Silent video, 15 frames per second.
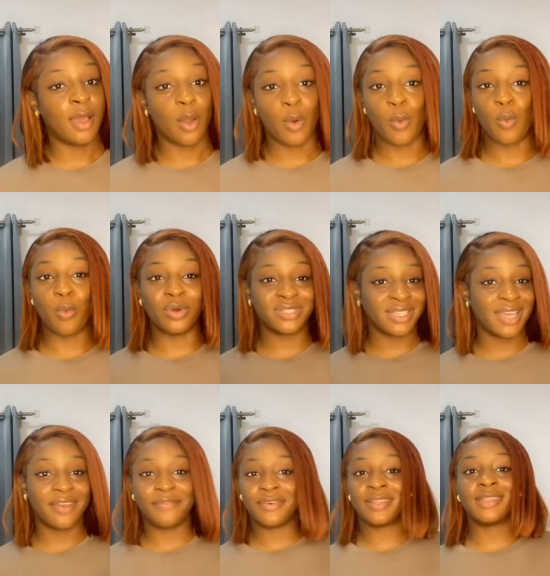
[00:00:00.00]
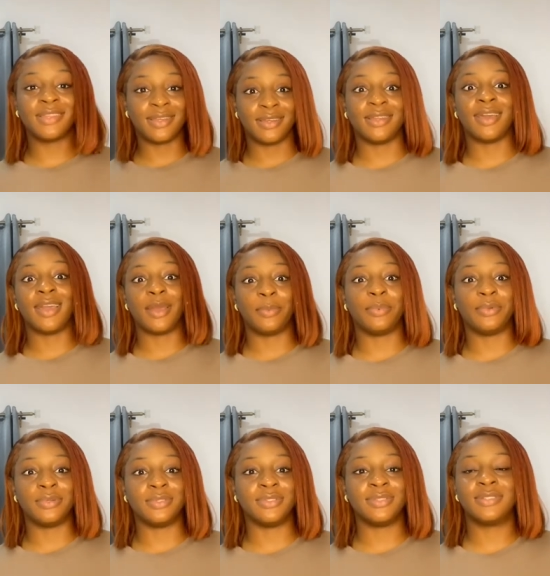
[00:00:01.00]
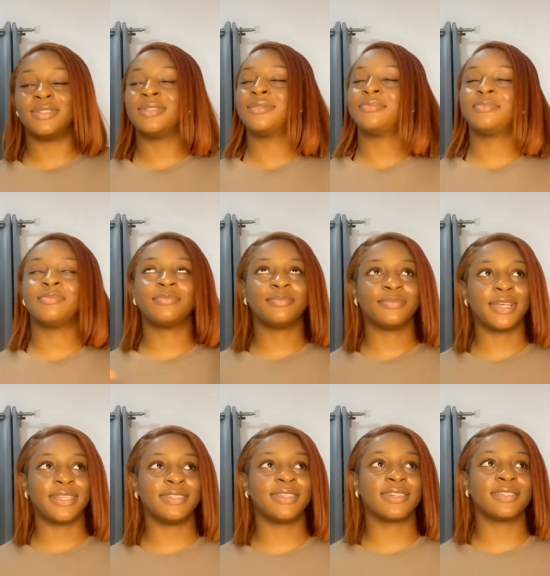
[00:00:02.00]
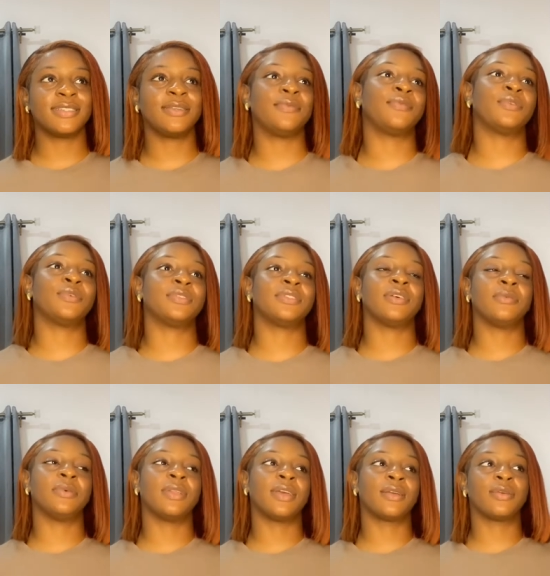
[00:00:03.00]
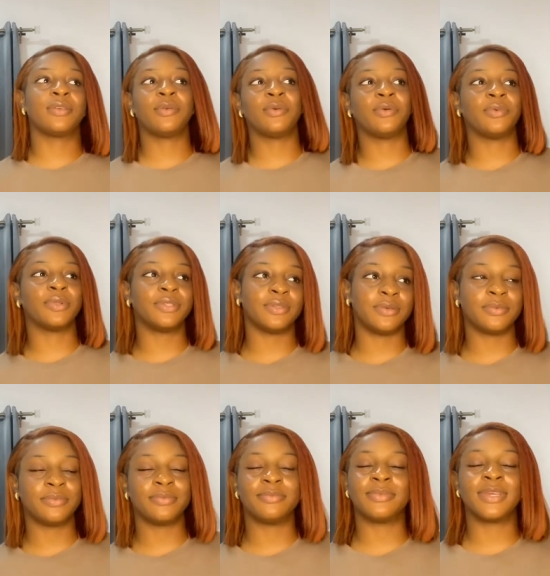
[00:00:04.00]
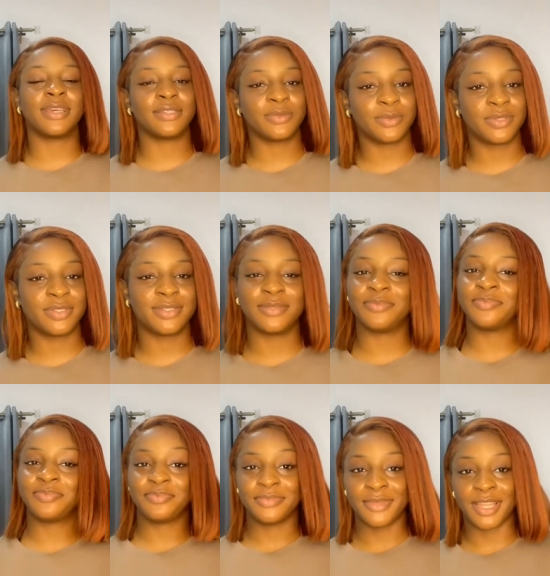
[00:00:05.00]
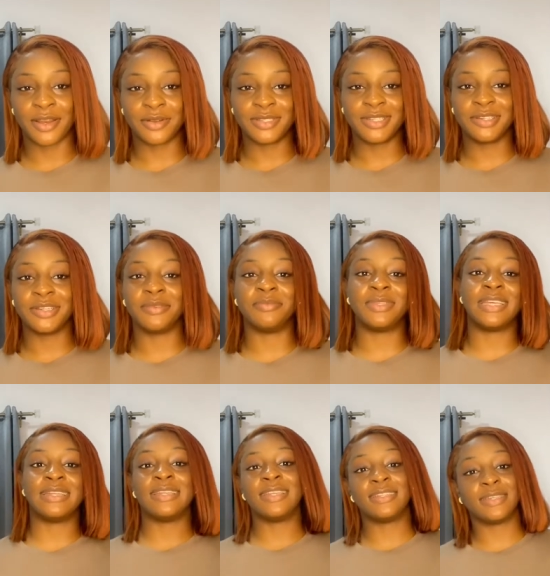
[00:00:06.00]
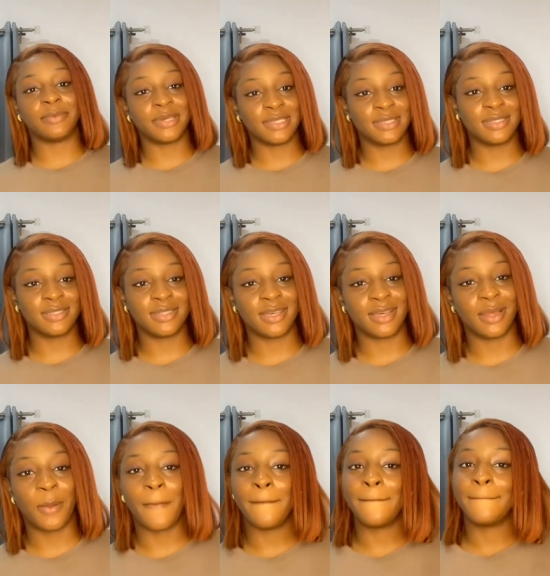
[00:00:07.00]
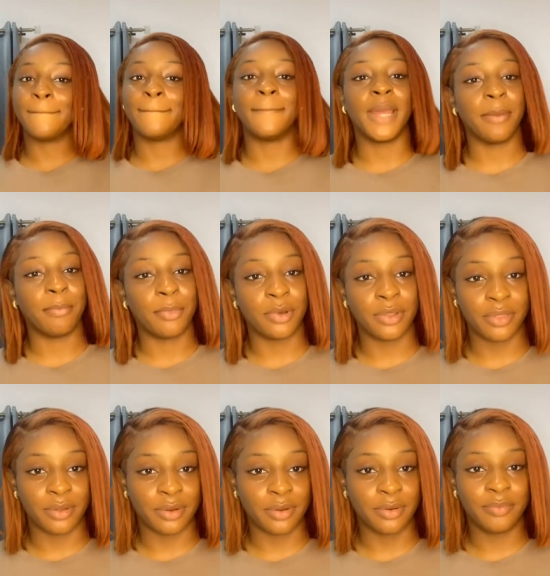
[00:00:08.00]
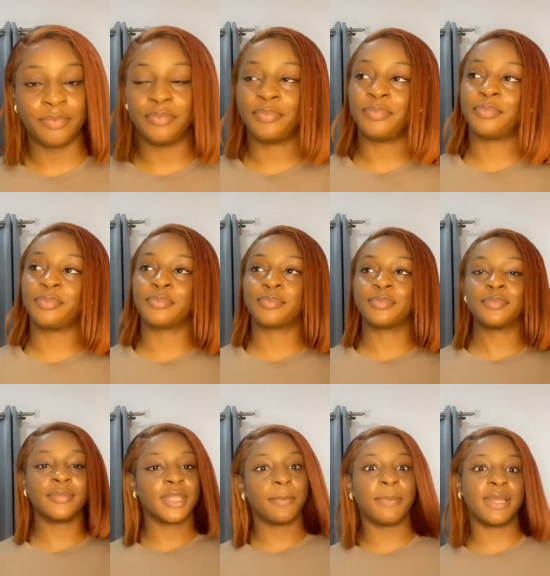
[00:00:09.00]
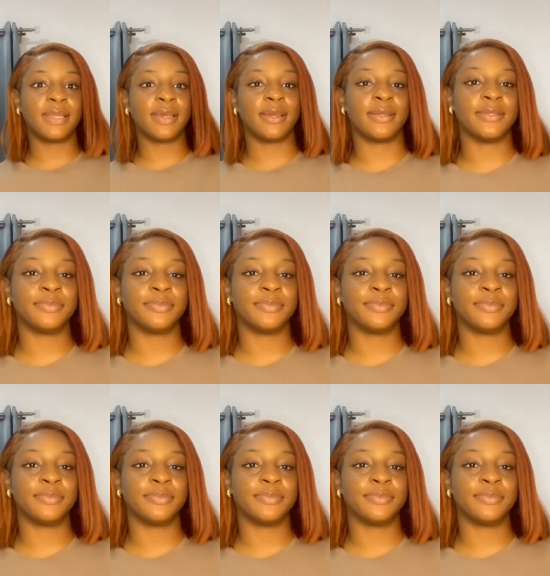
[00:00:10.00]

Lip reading: Whatever thing that happens, I text him first. I'll be like, yo, what's up? Guess what? And I'll tell him. Then later my sister, my mother, my dad.